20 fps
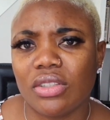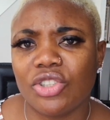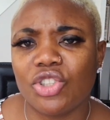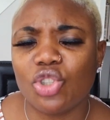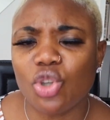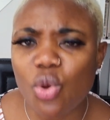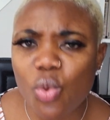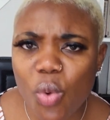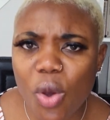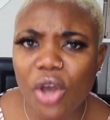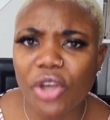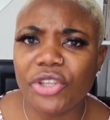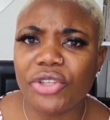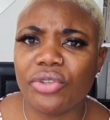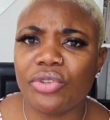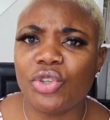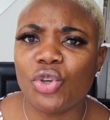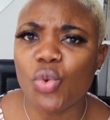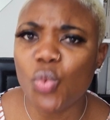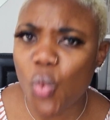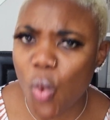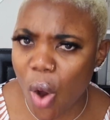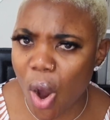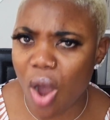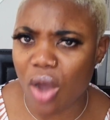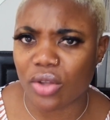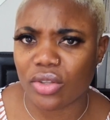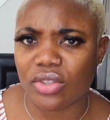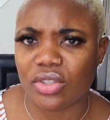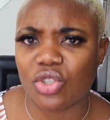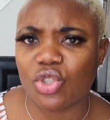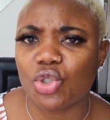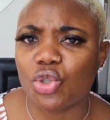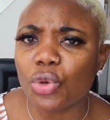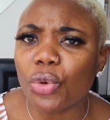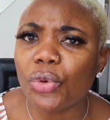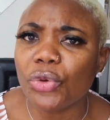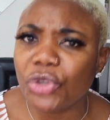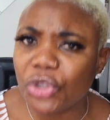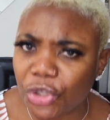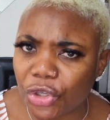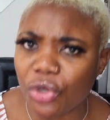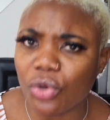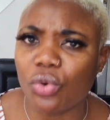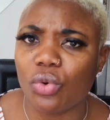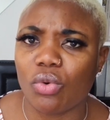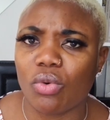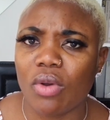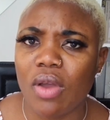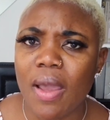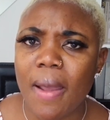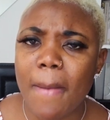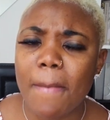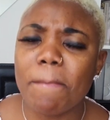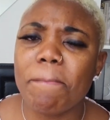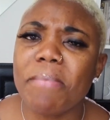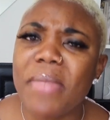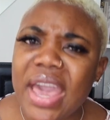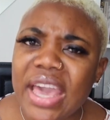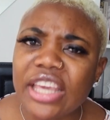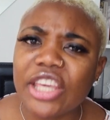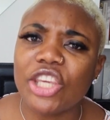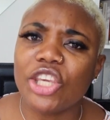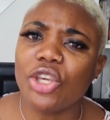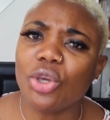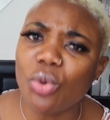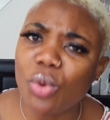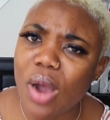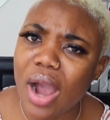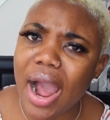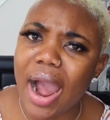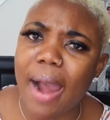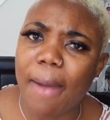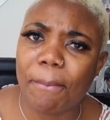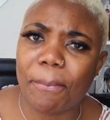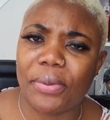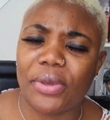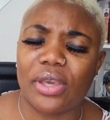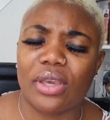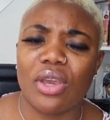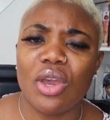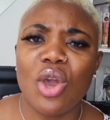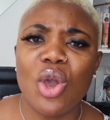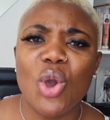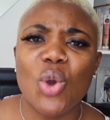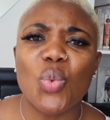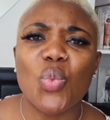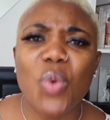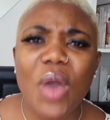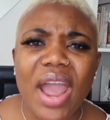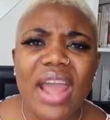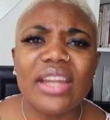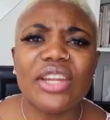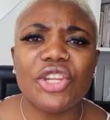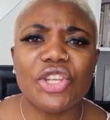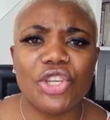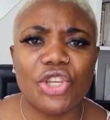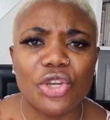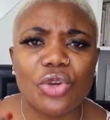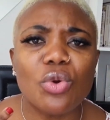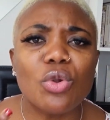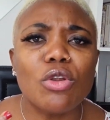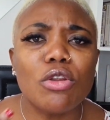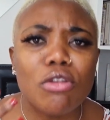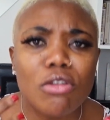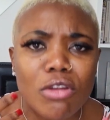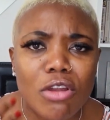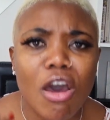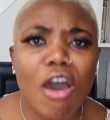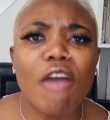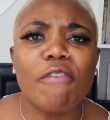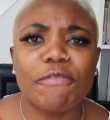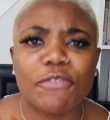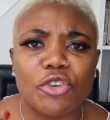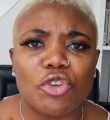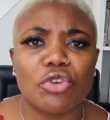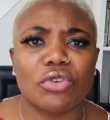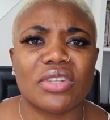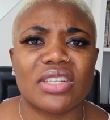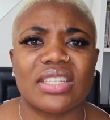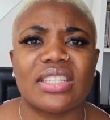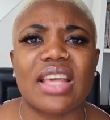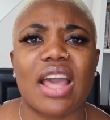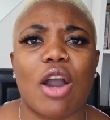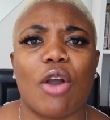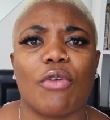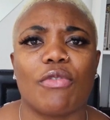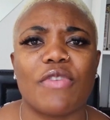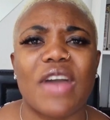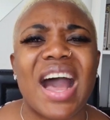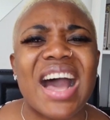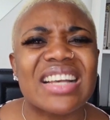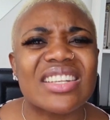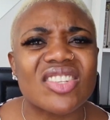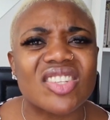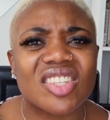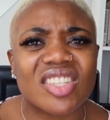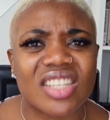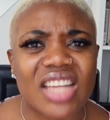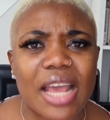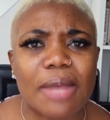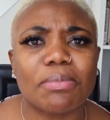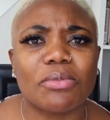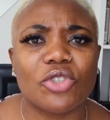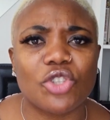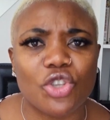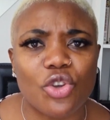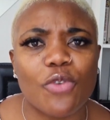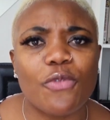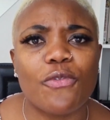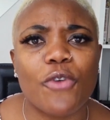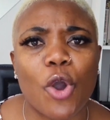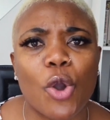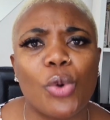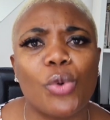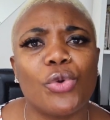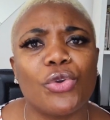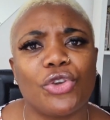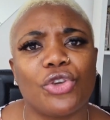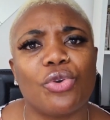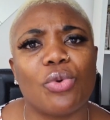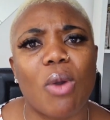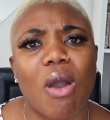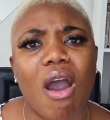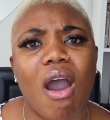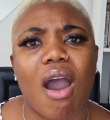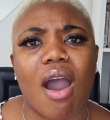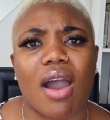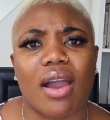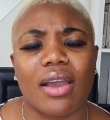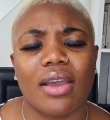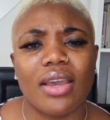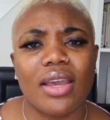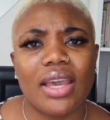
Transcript: Do what you want. Do you. Make you happy. When you love yourself, accept you for who you are.